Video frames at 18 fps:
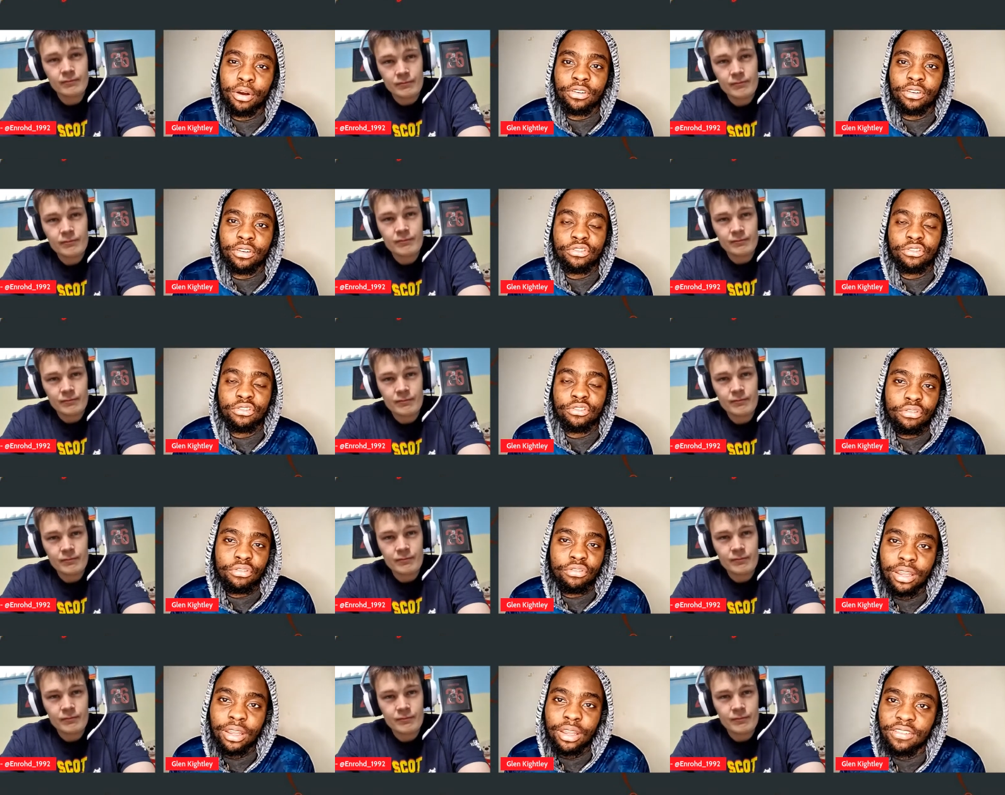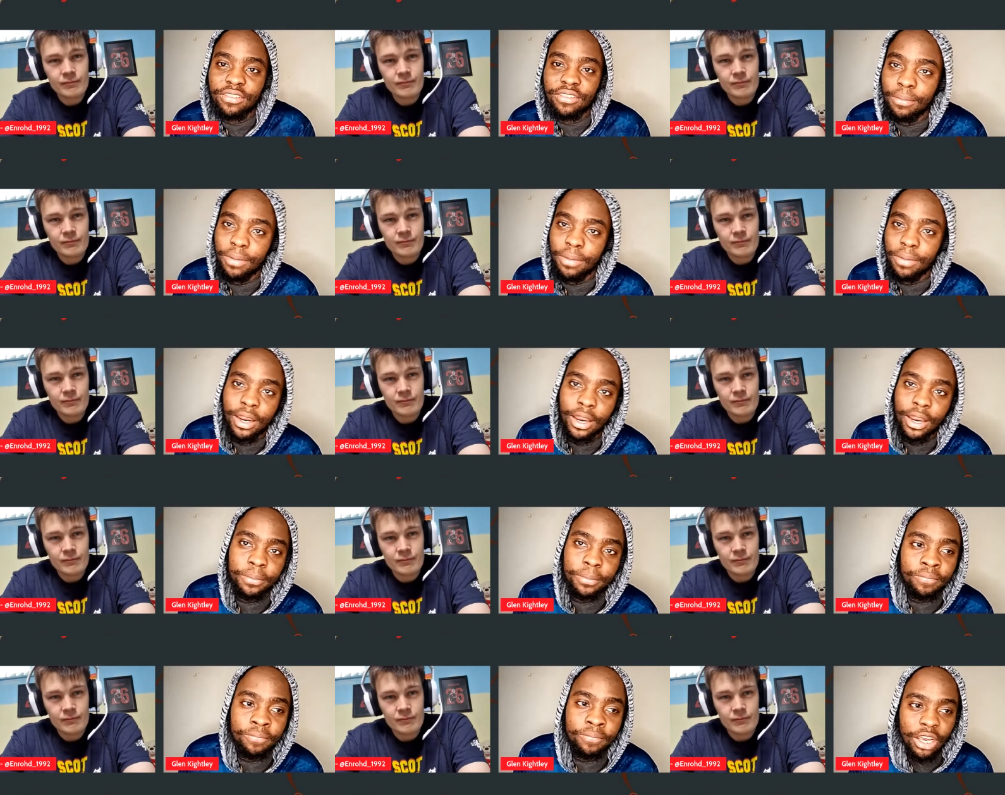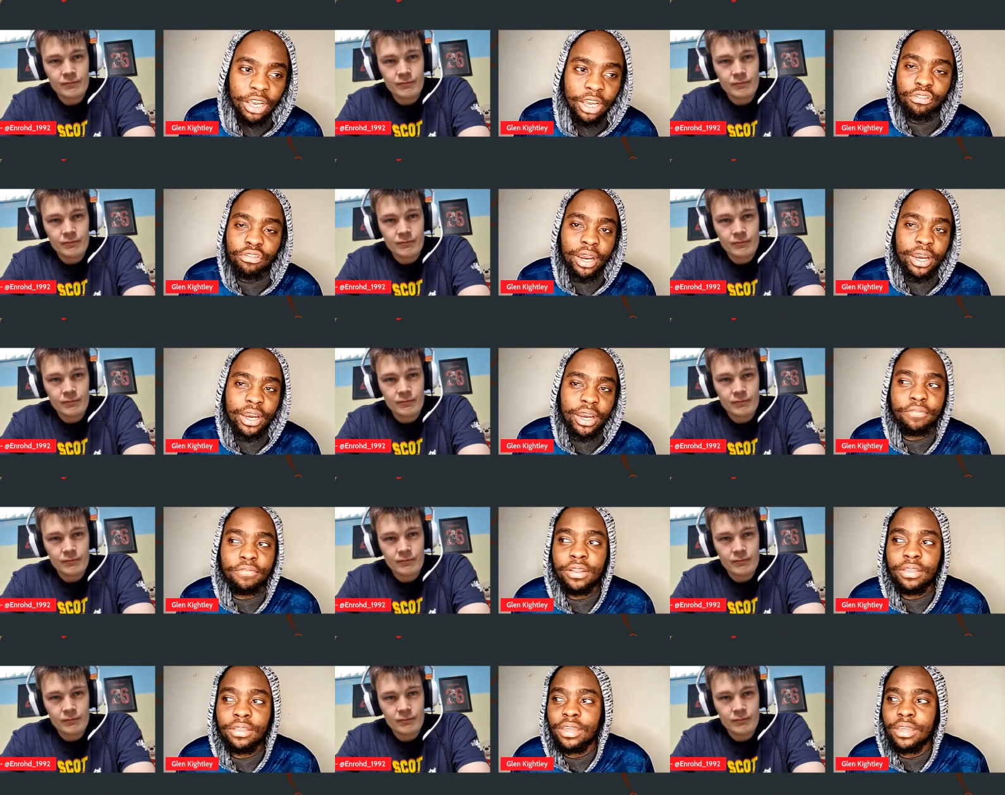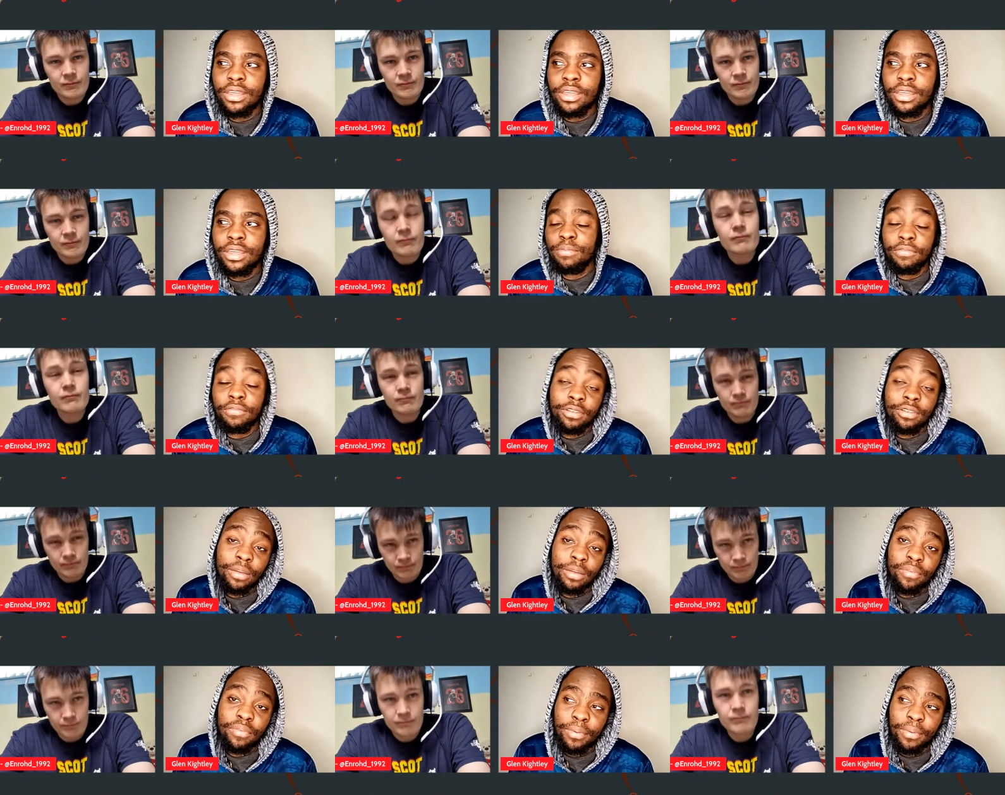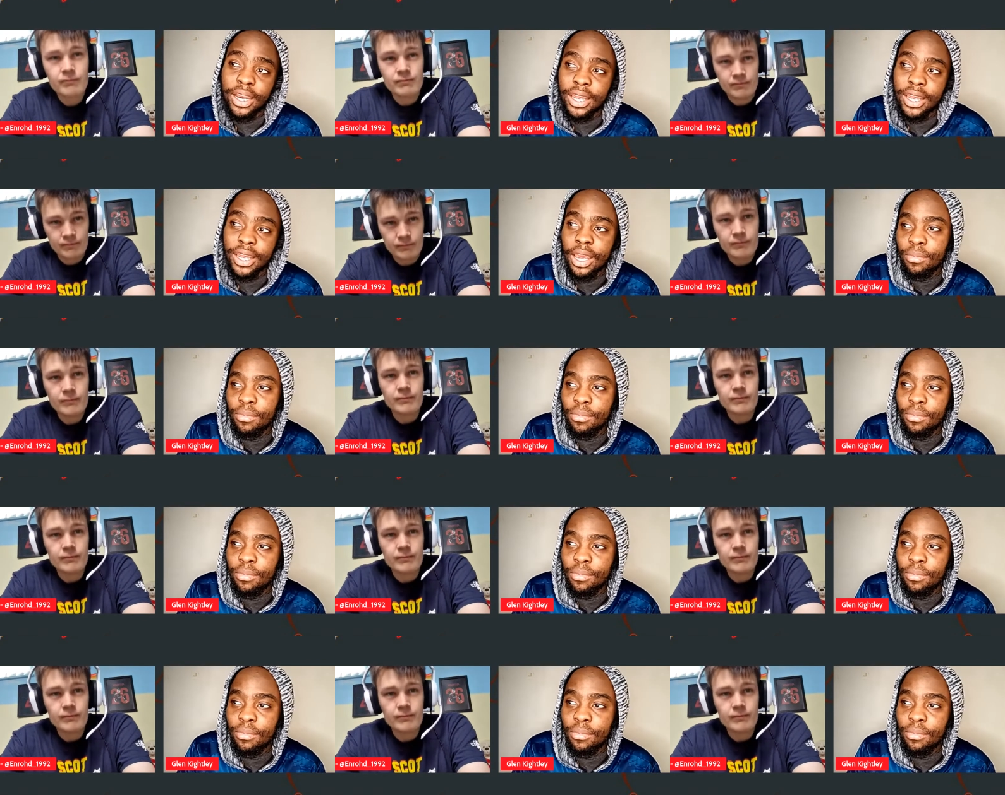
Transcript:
Speaker 1: to train the team and uh, try different things before the Premier League games.